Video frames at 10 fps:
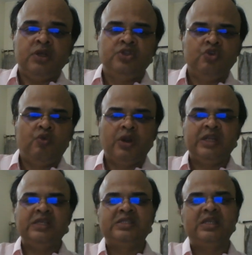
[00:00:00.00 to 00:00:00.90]
So what
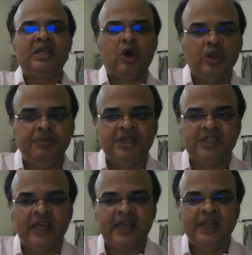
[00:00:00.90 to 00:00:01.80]
is economic
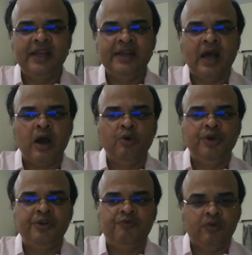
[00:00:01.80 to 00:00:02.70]
cycle and how
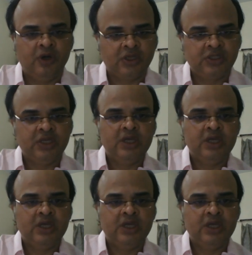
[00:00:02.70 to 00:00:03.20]
it works?